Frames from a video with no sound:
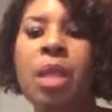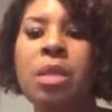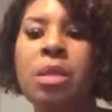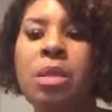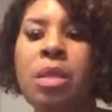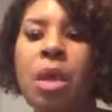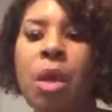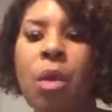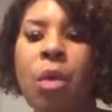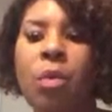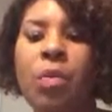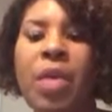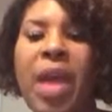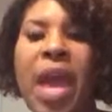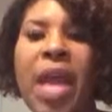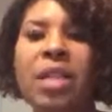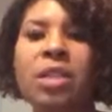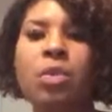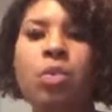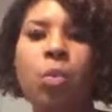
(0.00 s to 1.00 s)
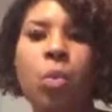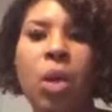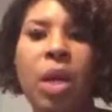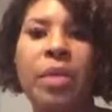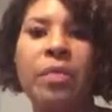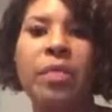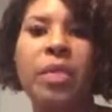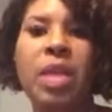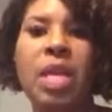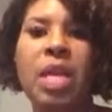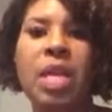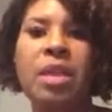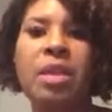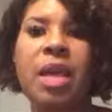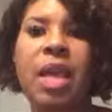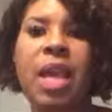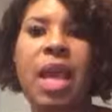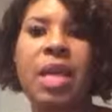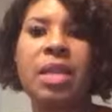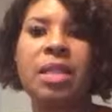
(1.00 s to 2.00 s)
So that's one thing
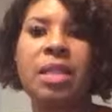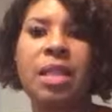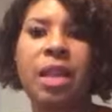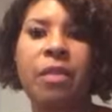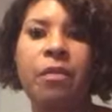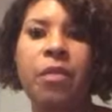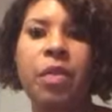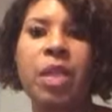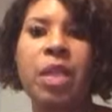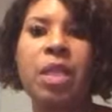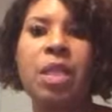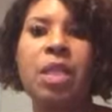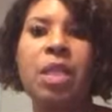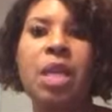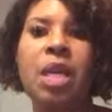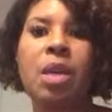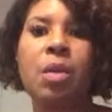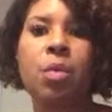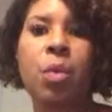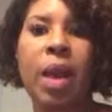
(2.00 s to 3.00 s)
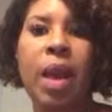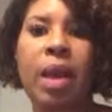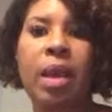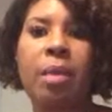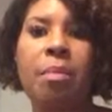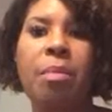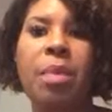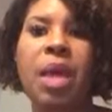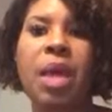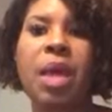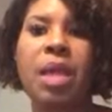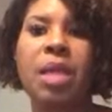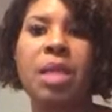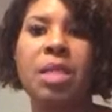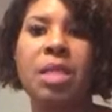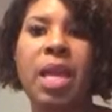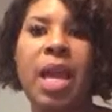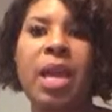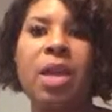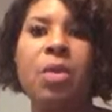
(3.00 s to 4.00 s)
that I definitely recommend
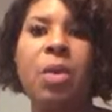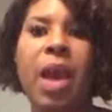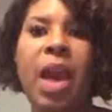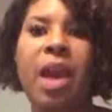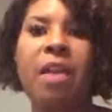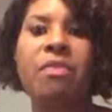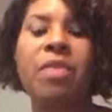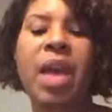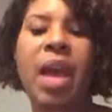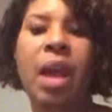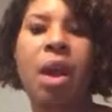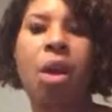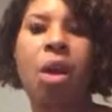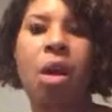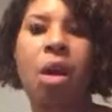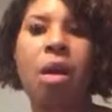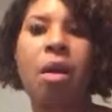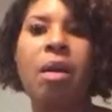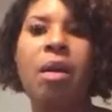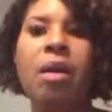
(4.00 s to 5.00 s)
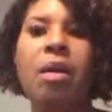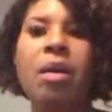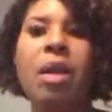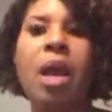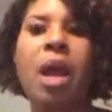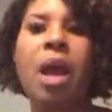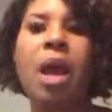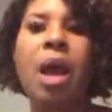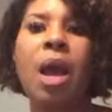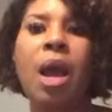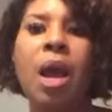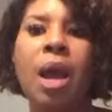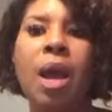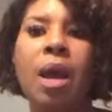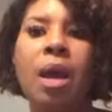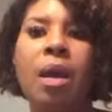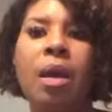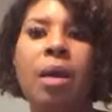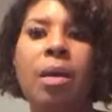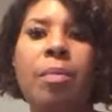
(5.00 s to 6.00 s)
is that you have that card
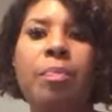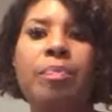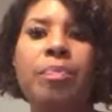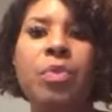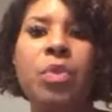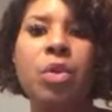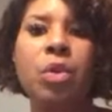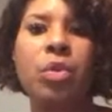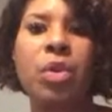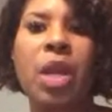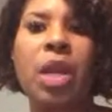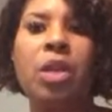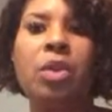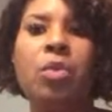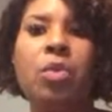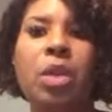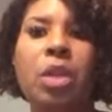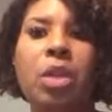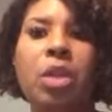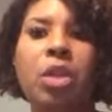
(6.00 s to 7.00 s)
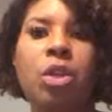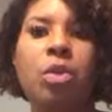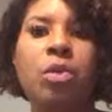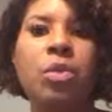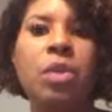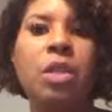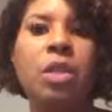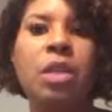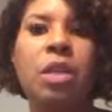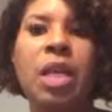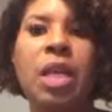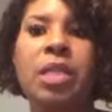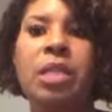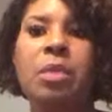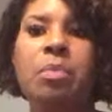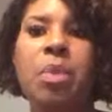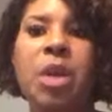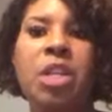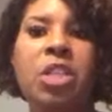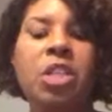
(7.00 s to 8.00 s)
so that you can use it,
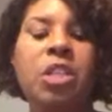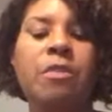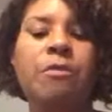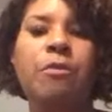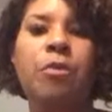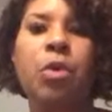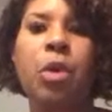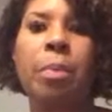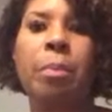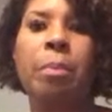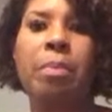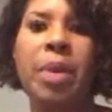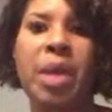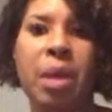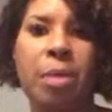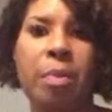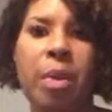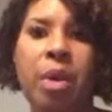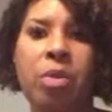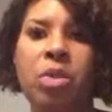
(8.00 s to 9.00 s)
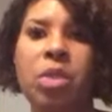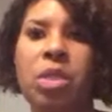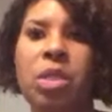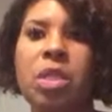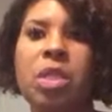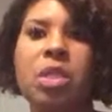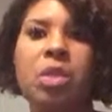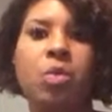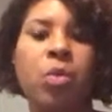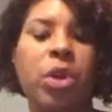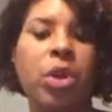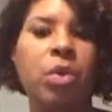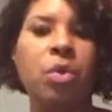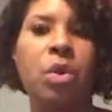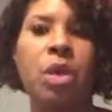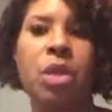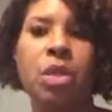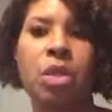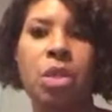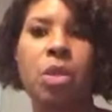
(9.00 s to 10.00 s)
especially for big purchases where you
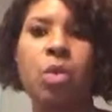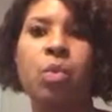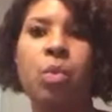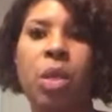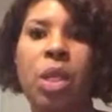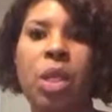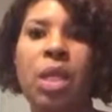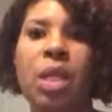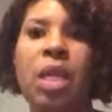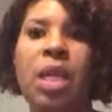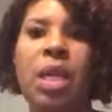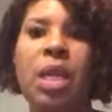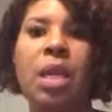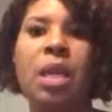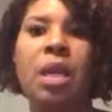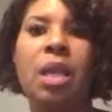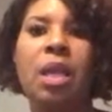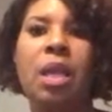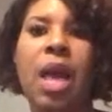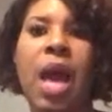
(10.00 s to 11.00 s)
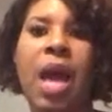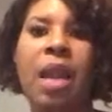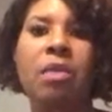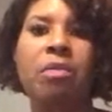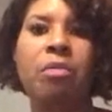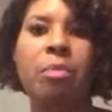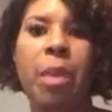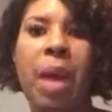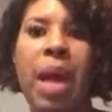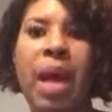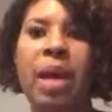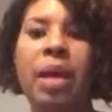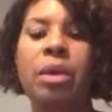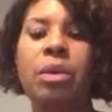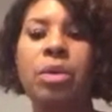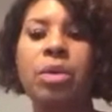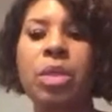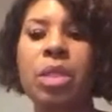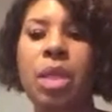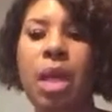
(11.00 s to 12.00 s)
can just really get a lot of
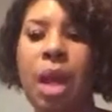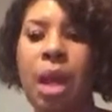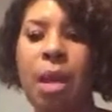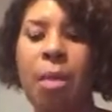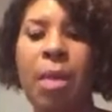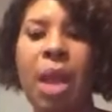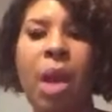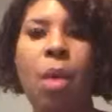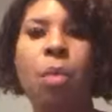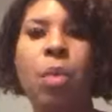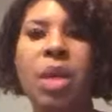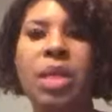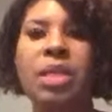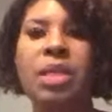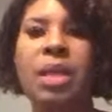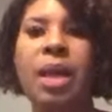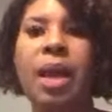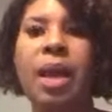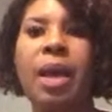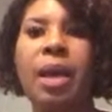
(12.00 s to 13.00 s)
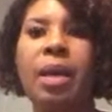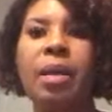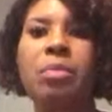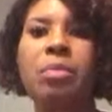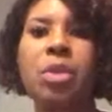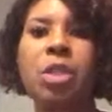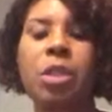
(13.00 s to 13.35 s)
miles at one time.